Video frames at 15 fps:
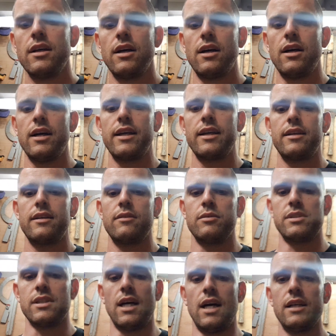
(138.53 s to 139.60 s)
I
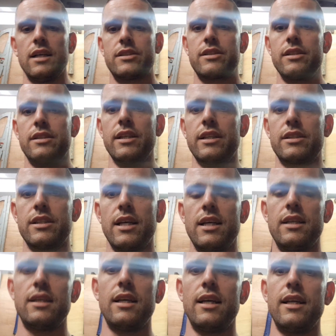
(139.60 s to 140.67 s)
was asked to teach
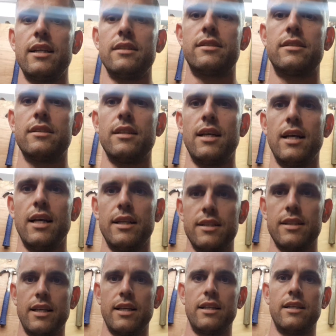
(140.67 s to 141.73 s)
that and had
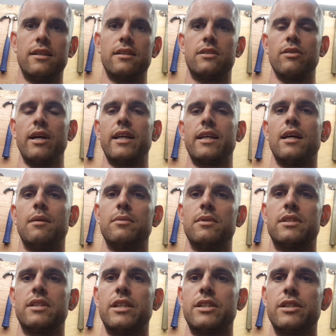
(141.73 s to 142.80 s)
a great couple of
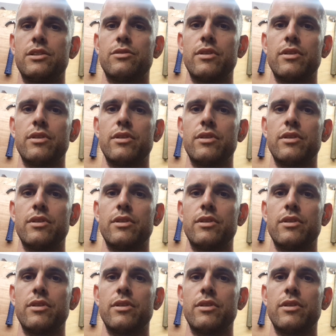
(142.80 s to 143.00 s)
sessions.